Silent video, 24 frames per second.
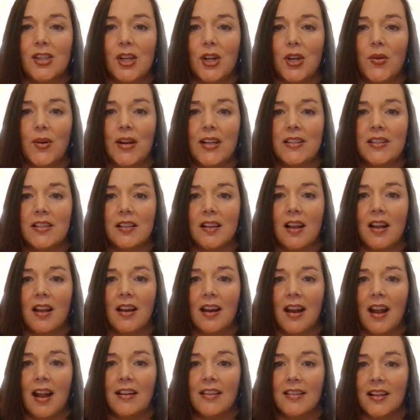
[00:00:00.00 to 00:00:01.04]
So it's
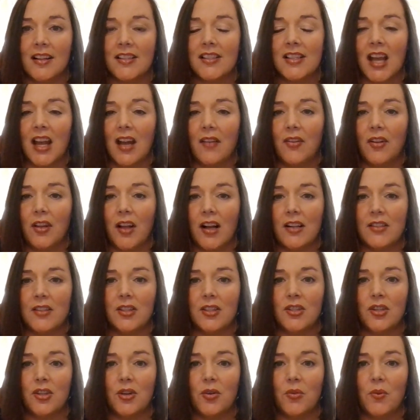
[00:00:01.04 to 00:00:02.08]
it does have a lot
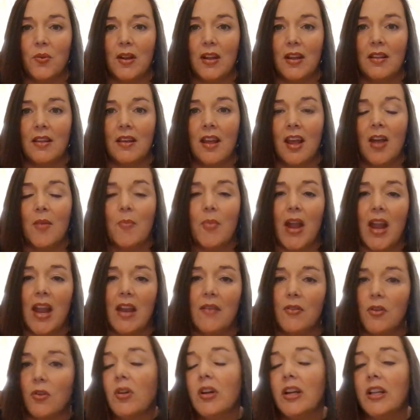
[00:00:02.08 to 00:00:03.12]
to do with
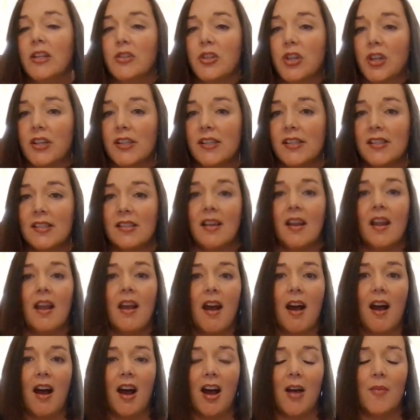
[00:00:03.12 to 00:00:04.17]
behavioral interests,
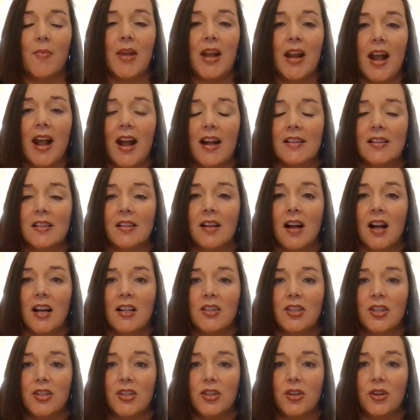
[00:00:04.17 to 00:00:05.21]
um, and it has a
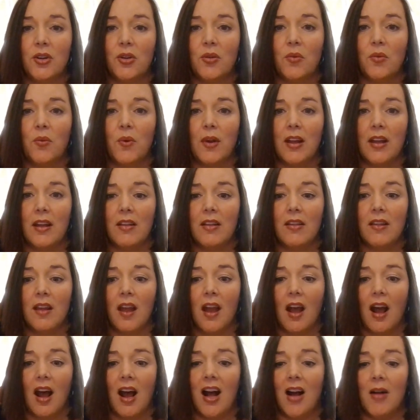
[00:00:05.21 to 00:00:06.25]
lot to do with
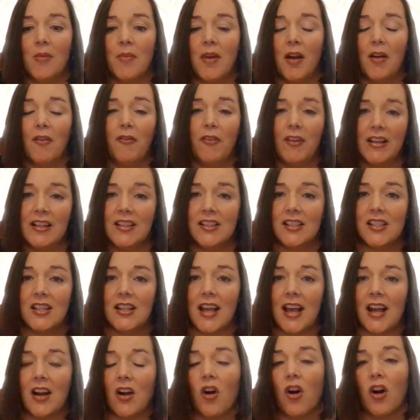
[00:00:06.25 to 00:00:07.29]
events
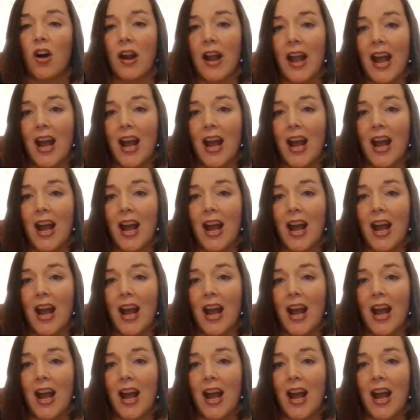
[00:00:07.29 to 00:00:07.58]
that are